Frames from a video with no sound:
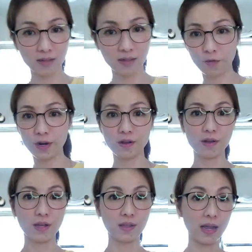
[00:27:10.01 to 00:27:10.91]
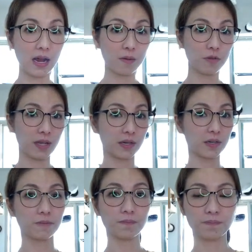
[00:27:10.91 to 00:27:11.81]
for real in the animal kingdom.
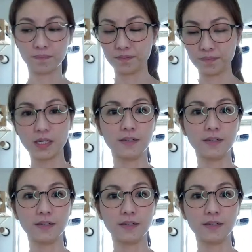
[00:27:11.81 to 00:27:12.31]
Yeah.